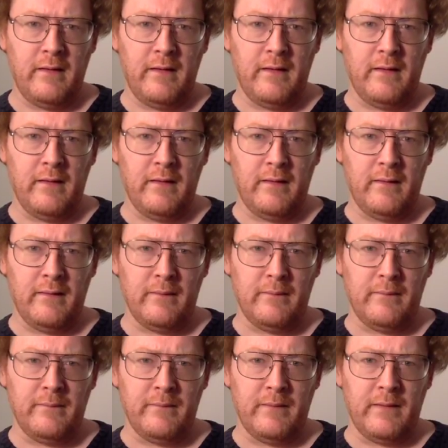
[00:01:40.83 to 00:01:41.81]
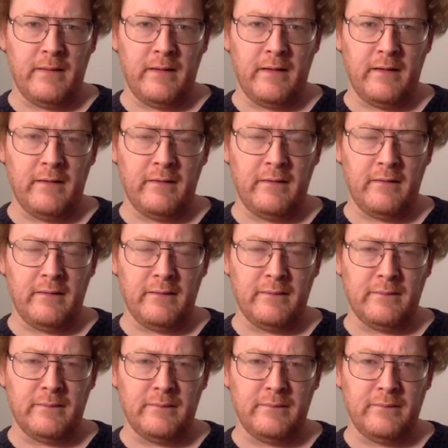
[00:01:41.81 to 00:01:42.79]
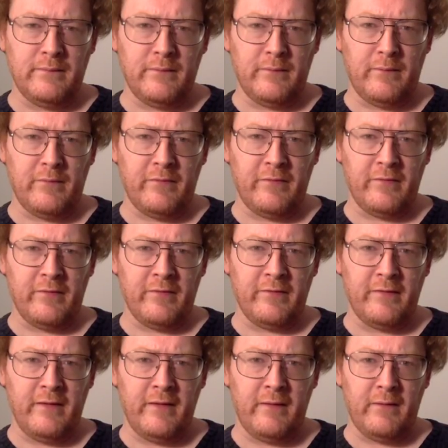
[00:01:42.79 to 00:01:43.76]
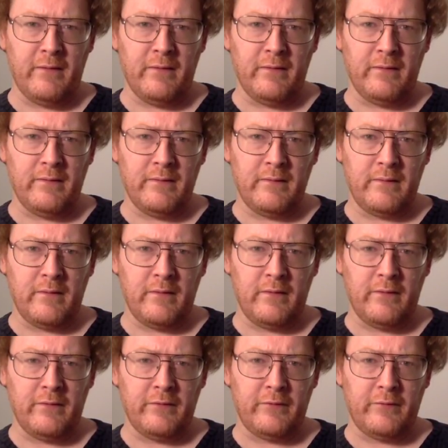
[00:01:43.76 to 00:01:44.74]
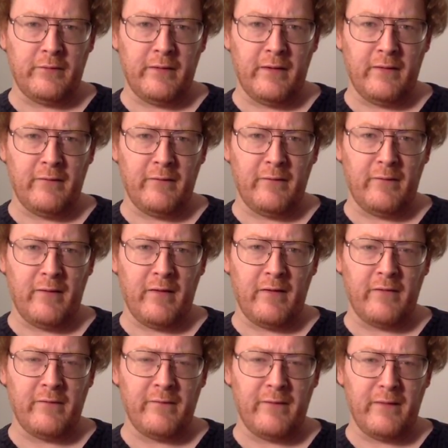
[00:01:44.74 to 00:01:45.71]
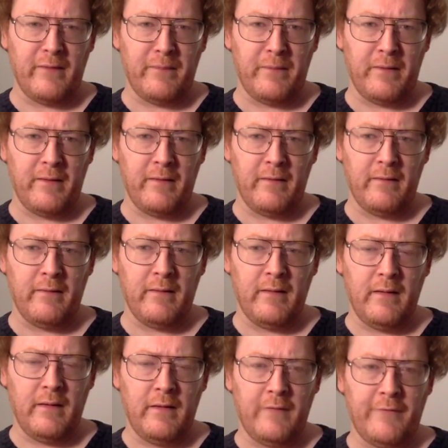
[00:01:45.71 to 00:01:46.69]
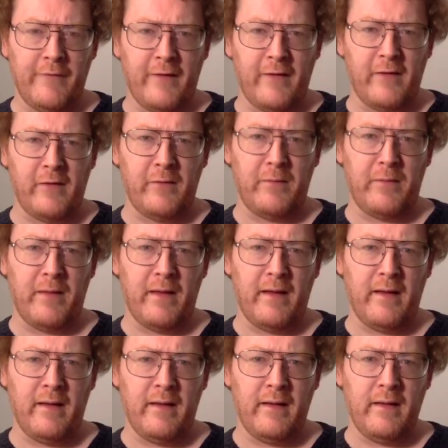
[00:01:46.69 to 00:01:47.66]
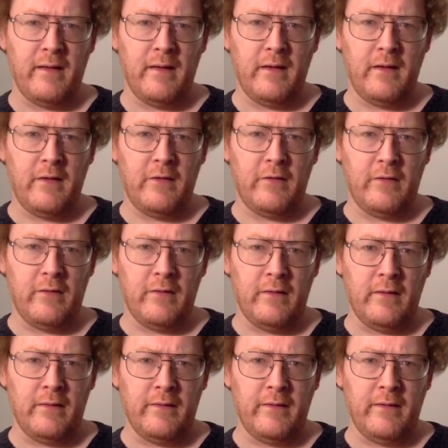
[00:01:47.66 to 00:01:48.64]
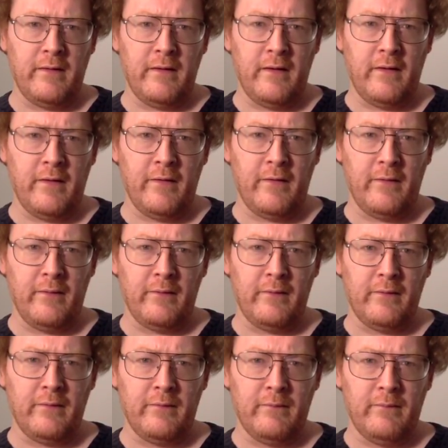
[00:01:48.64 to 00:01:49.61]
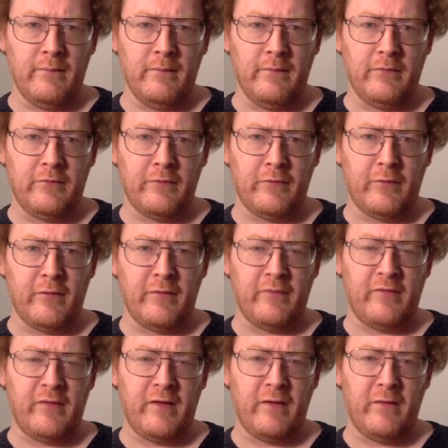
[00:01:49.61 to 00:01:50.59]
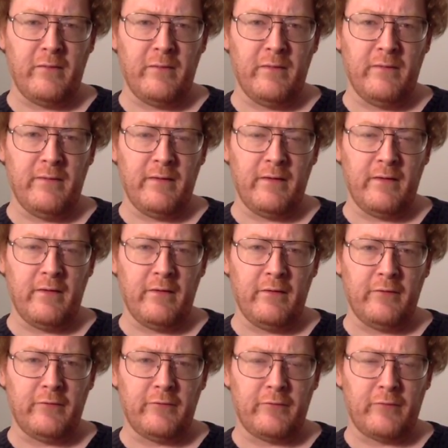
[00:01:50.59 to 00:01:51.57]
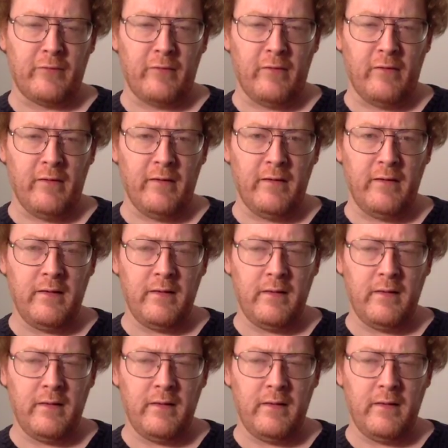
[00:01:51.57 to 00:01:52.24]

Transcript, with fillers: um, and the the sequel called 300: Rise of an Empire, followed by uh, the other sword and sandal movie called Troy